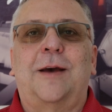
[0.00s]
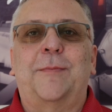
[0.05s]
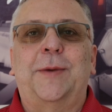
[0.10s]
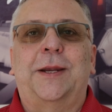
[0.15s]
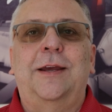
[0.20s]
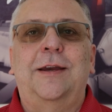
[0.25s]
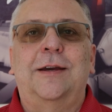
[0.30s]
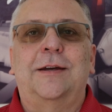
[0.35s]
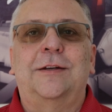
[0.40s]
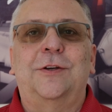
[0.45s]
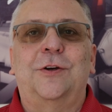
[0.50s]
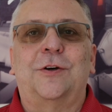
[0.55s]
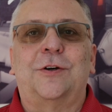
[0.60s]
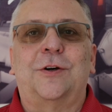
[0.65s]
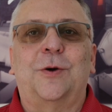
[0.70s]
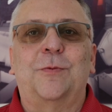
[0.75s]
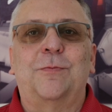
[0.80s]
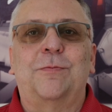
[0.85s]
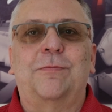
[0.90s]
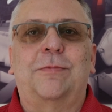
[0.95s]
mean, here in
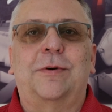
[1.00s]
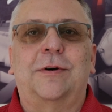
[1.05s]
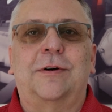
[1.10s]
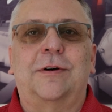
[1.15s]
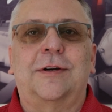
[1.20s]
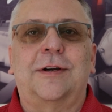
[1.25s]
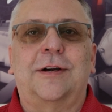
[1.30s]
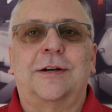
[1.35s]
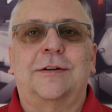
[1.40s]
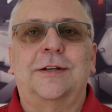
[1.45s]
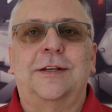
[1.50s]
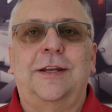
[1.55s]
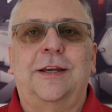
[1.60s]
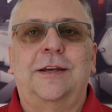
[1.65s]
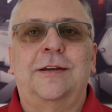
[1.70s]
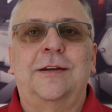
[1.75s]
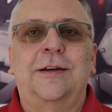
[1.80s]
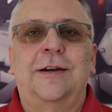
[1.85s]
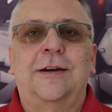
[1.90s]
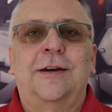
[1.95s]
Europe, we're
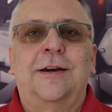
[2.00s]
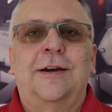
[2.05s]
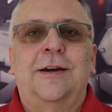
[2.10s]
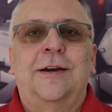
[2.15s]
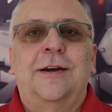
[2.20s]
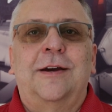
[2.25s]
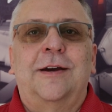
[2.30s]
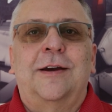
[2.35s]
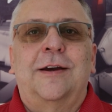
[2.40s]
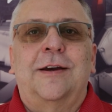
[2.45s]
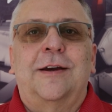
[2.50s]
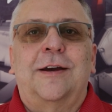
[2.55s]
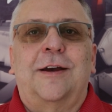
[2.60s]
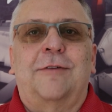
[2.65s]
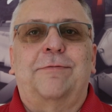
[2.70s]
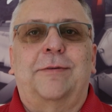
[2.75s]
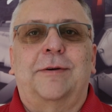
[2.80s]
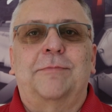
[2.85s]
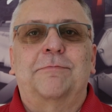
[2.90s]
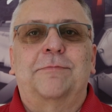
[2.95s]
currently,
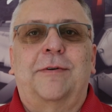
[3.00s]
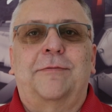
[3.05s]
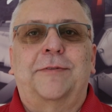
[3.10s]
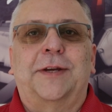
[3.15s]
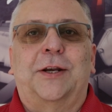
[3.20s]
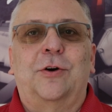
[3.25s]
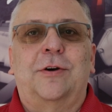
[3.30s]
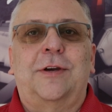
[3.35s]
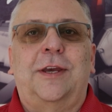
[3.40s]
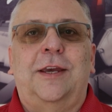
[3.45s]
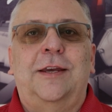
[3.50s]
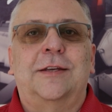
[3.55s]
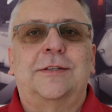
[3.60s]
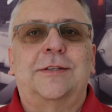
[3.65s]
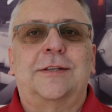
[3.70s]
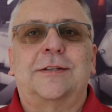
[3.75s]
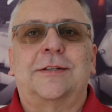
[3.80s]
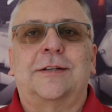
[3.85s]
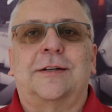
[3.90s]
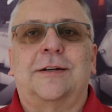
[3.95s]
if we look
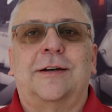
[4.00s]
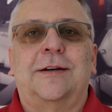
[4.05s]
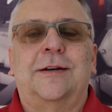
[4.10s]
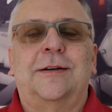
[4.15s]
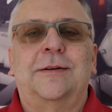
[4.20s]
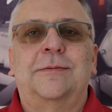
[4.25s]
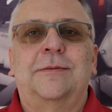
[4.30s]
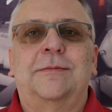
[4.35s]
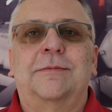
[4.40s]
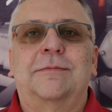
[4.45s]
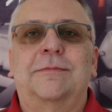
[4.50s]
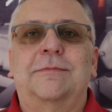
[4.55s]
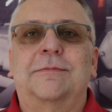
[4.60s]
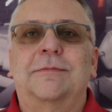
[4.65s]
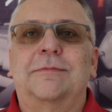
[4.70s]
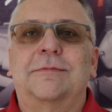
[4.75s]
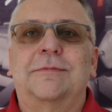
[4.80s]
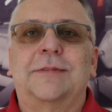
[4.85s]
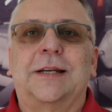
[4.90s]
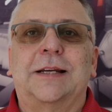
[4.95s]
east, I
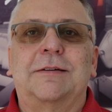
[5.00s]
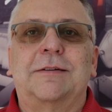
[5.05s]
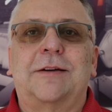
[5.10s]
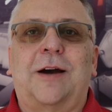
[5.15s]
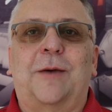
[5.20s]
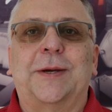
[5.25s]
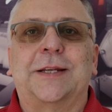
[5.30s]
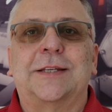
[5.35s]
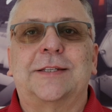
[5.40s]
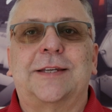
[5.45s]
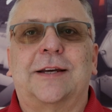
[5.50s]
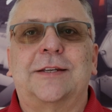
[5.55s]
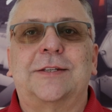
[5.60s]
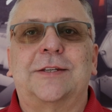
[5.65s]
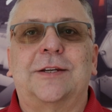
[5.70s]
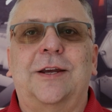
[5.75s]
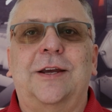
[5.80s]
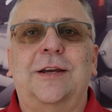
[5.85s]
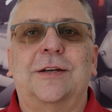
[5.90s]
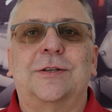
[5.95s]
mean,
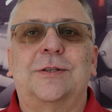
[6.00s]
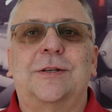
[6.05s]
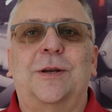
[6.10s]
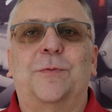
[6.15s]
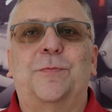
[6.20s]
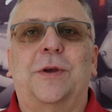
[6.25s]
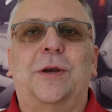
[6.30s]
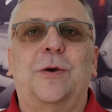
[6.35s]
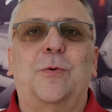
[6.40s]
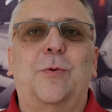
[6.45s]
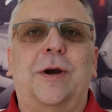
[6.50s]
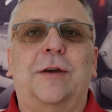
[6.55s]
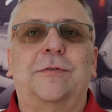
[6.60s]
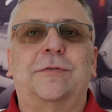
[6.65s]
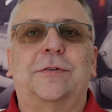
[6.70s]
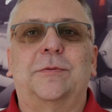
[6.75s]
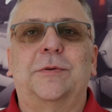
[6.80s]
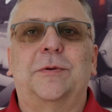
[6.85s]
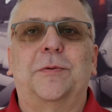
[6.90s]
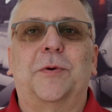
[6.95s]
Saxony is slipping away
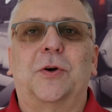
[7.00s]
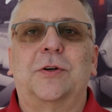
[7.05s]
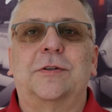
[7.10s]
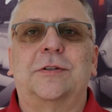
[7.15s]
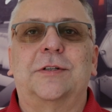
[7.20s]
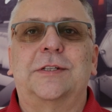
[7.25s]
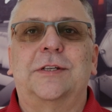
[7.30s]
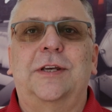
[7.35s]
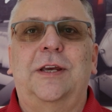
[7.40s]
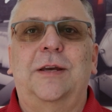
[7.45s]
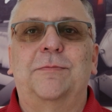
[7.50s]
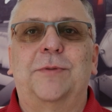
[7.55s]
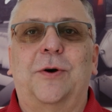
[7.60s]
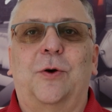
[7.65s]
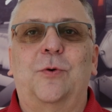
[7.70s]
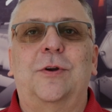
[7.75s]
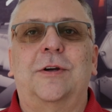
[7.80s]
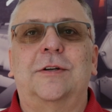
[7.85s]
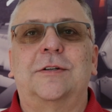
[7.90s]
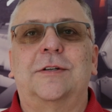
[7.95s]
from democracy,
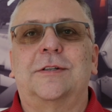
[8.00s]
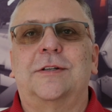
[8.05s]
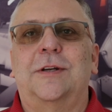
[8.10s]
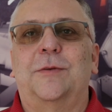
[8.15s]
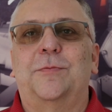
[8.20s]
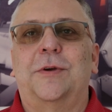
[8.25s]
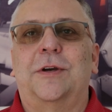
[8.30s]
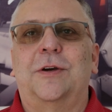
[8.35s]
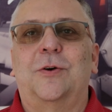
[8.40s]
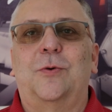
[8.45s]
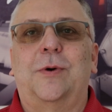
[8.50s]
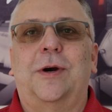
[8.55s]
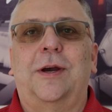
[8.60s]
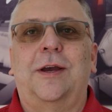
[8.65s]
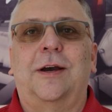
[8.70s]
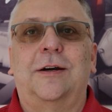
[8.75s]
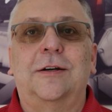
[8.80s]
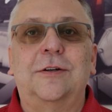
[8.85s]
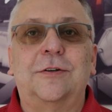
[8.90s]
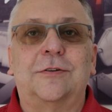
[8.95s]
Poland is slipping
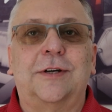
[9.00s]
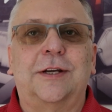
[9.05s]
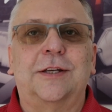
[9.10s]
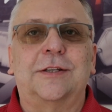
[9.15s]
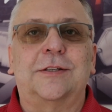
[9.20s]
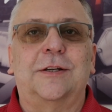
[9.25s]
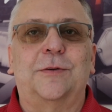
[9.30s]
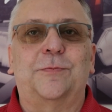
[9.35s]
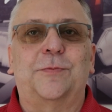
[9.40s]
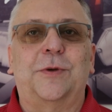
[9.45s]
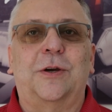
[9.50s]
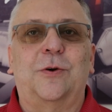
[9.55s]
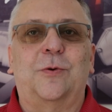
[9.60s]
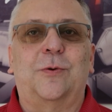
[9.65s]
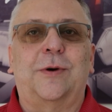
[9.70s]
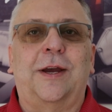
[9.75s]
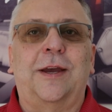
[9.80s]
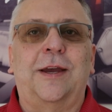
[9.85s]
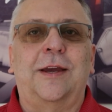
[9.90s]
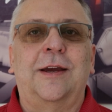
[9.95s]
away, Hungary is slipping
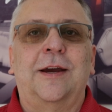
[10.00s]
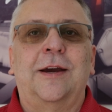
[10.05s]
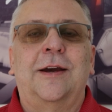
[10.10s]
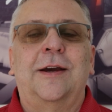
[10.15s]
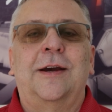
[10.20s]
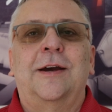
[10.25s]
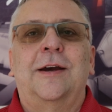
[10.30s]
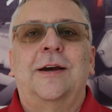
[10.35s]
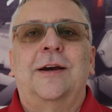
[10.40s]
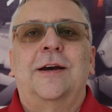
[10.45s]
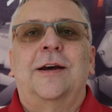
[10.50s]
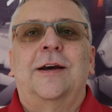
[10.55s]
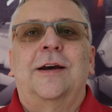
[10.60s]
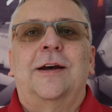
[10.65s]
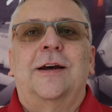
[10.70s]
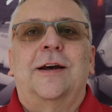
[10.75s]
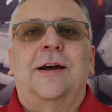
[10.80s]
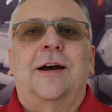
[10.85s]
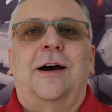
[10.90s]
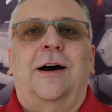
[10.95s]
away,
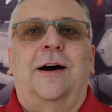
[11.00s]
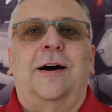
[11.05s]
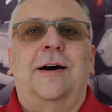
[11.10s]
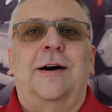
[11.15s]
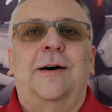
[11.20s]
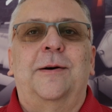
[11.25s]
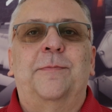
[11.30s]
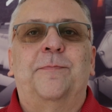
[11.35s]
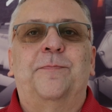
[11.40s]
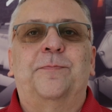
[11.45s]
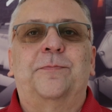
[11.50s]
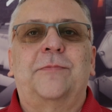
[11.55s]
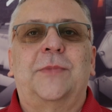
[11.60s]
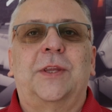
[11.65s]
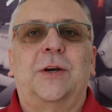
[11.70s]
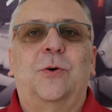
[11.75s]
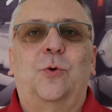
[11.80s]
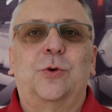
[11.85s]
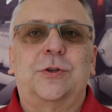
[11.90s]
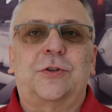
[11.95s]

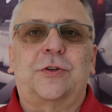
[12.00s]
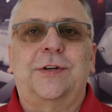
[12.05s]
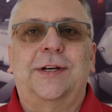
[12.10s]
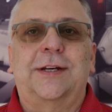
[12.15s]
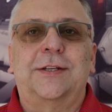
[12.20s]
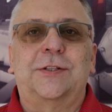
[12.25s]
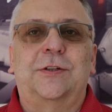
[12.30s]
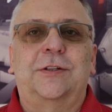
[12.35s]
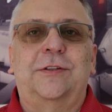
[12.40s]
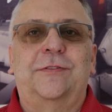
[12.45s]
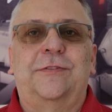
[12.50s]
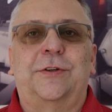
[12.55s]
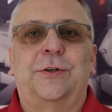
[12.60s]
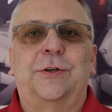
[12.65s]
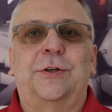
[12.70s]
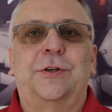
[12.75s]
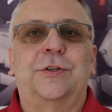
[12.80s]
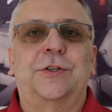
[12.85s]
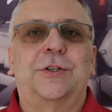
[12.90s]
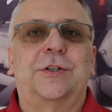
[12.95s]
Austria is on the
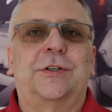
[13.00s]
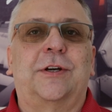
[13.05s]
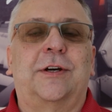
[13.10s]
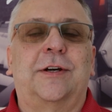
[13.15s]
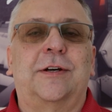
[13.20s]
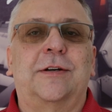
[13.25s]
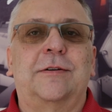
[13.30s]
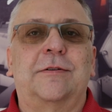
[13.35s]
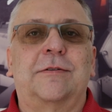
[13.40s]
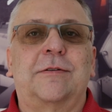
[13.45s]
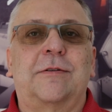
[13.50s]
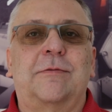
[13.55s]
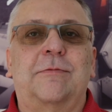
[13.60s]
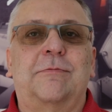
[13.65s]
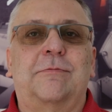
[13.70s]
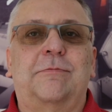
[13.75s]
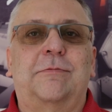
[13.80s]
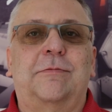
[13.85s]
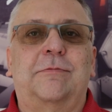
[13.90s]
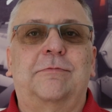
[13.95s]
verge,
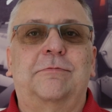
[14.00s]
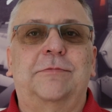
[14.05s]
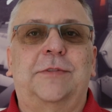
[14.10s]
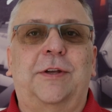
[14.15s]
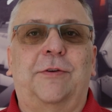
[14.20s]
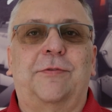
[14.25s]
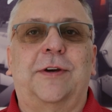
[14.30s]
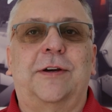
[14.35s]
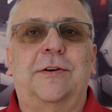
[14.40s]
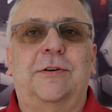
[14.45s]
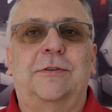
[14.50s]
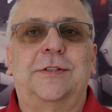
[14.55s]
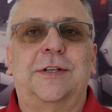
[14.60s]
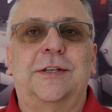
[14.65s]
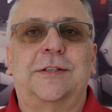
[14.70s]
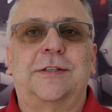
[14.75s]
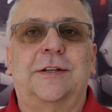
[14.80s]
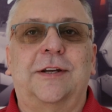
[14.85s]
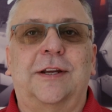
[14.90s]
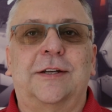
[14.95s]

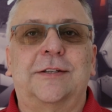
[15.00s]
difficulties in